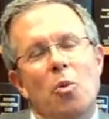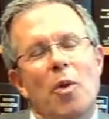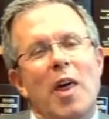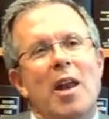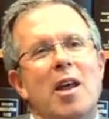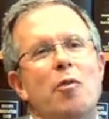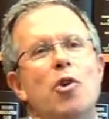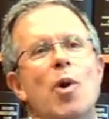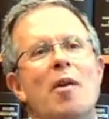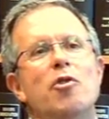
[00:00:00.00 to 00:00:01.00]
Well, then
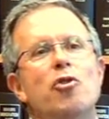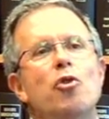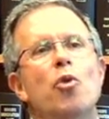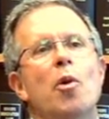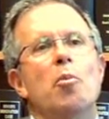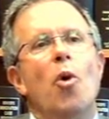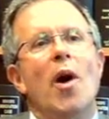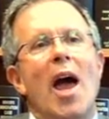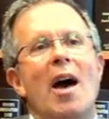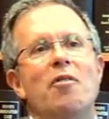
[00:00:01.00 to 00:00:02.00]
if you have two or
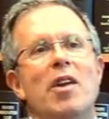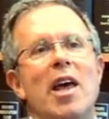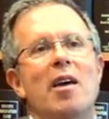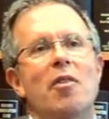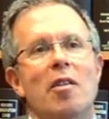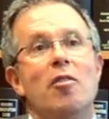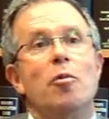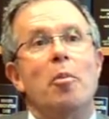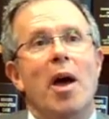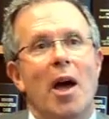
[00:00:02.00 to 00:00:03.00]
more
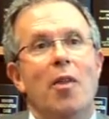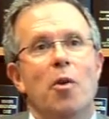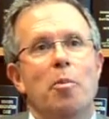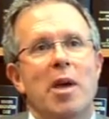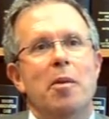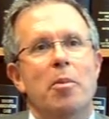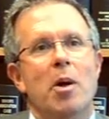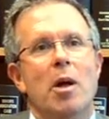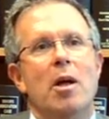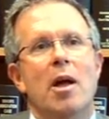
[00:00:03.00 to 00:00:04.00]
affidavits by other
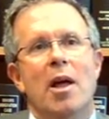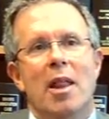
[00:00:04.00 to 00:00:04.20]
people,